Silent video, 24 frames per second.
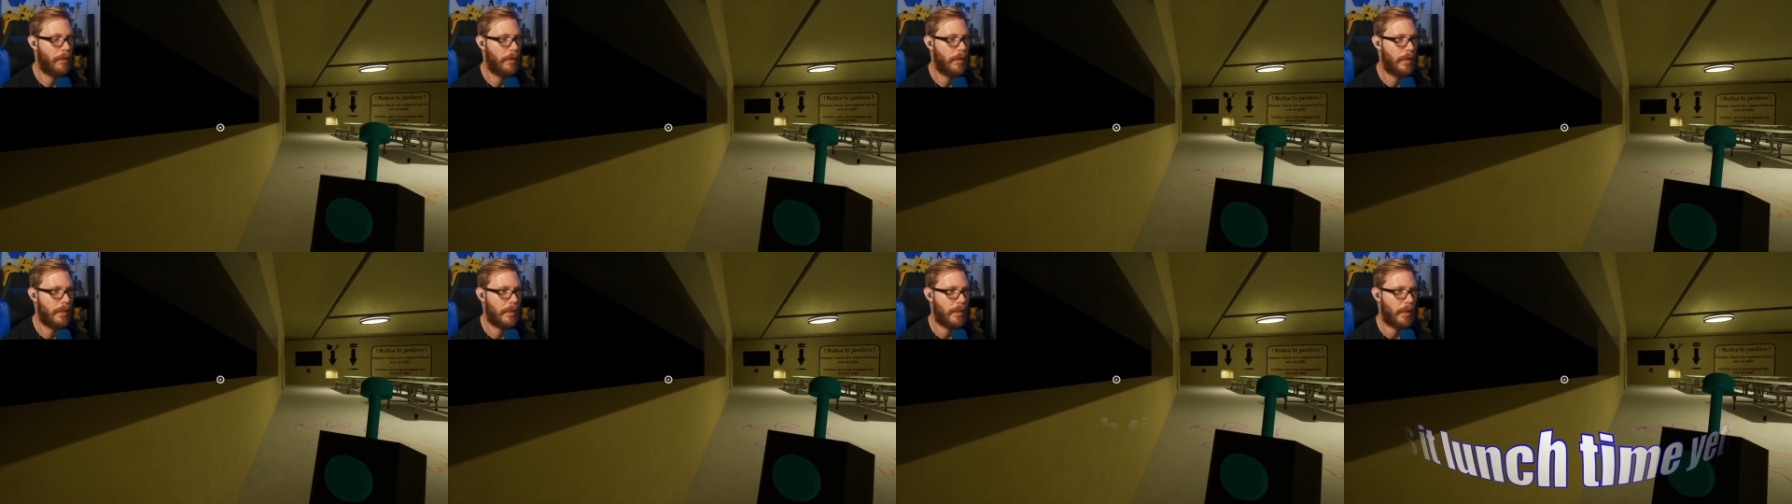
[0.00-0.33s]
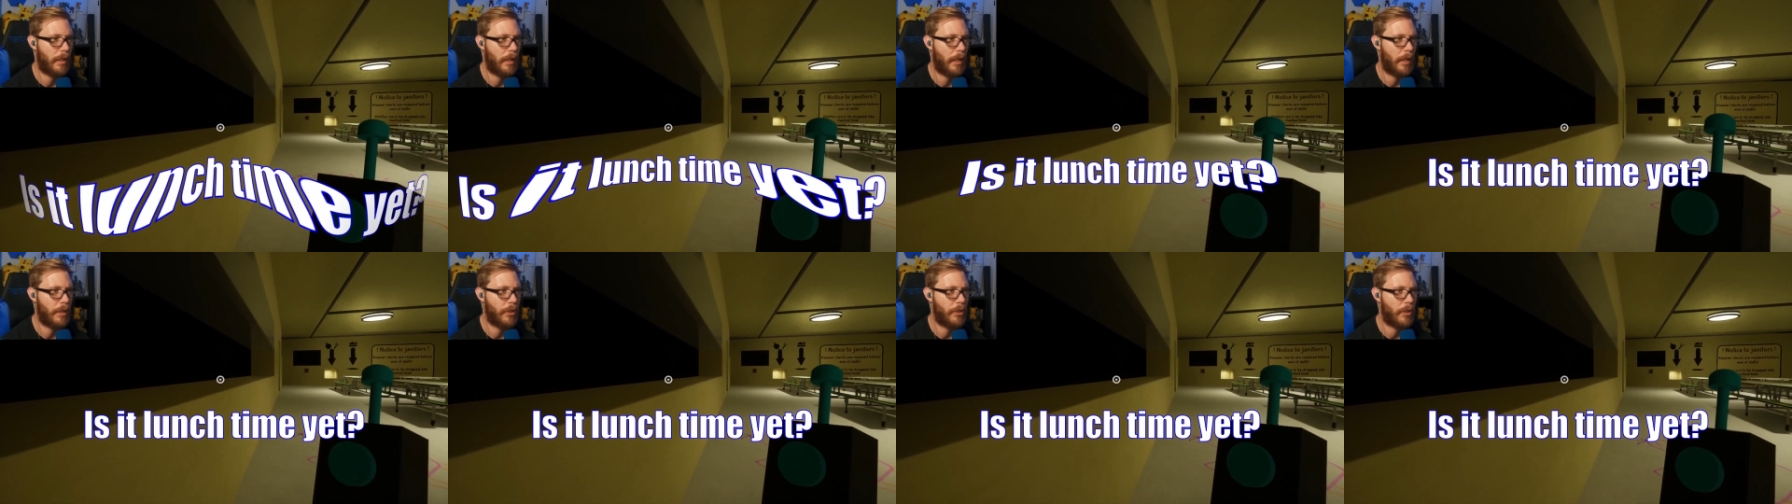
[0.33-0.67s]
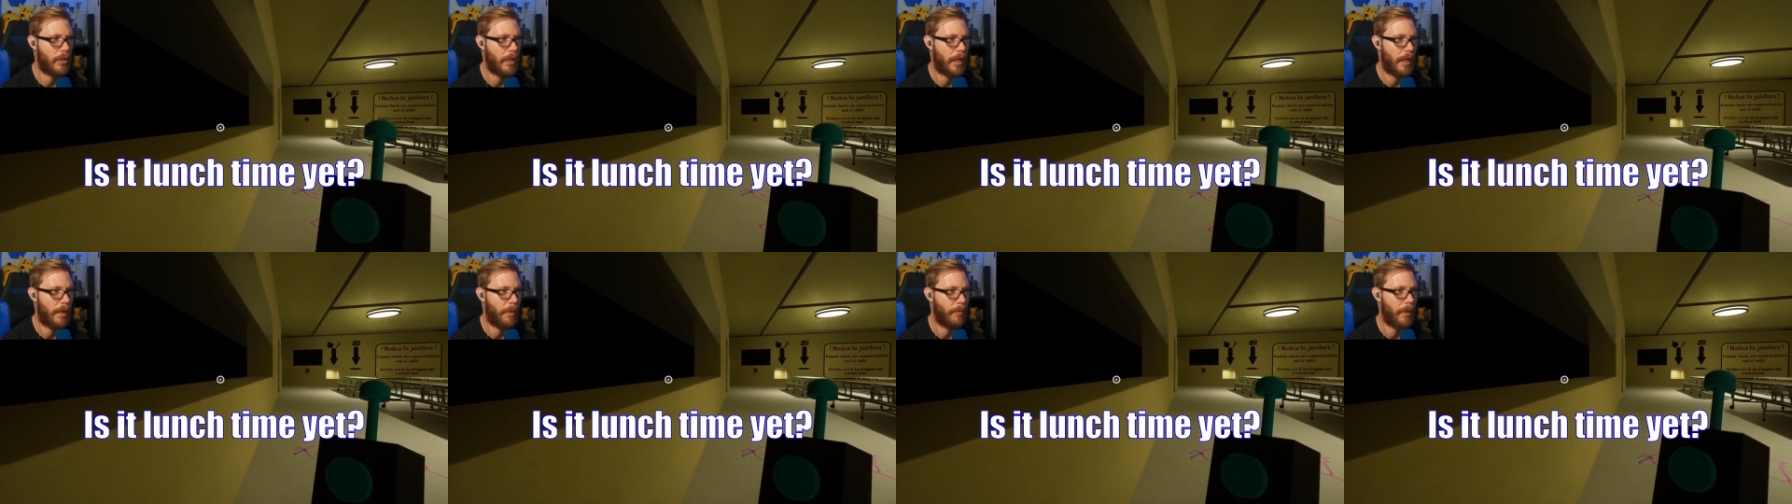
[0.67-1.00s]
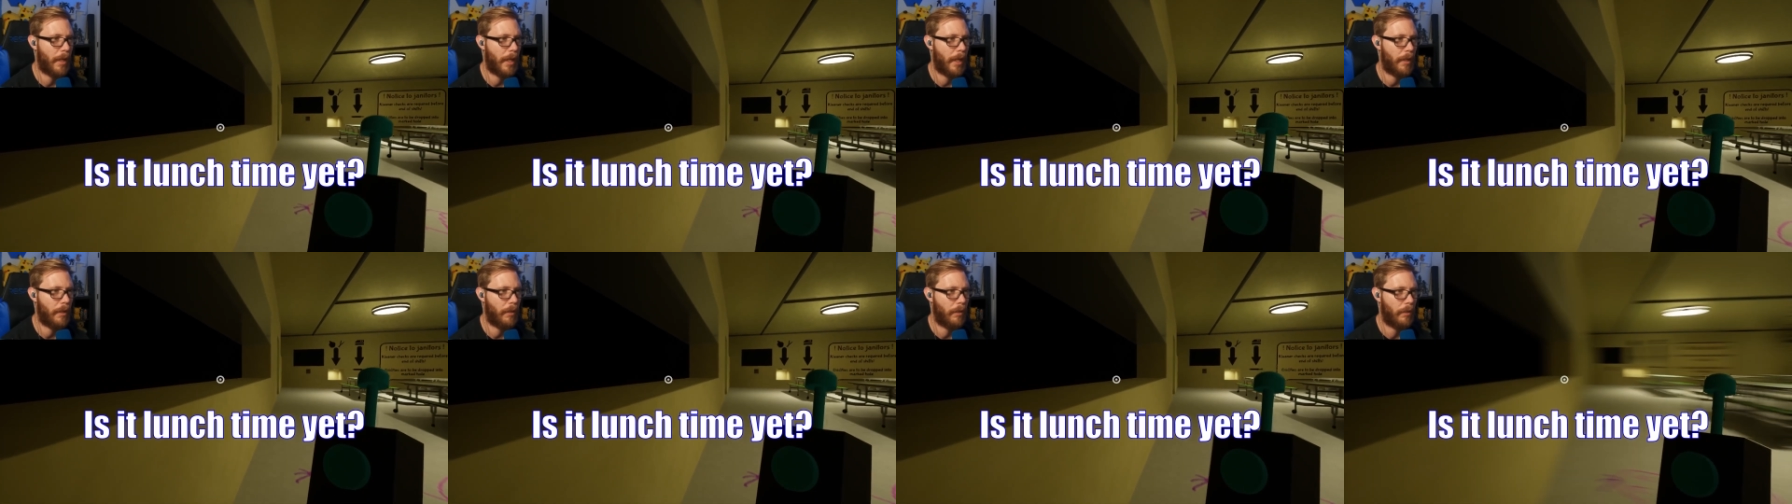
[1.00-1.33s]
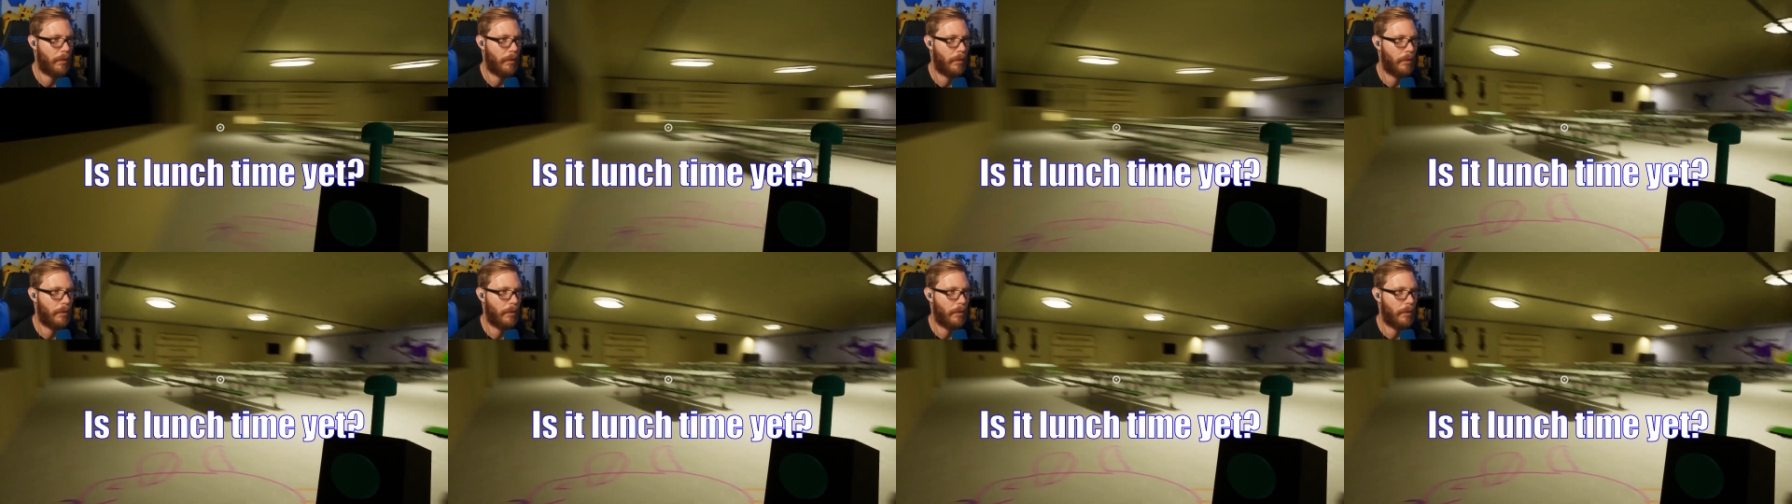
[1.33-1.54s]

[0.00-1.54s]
Is it lunchtime yet?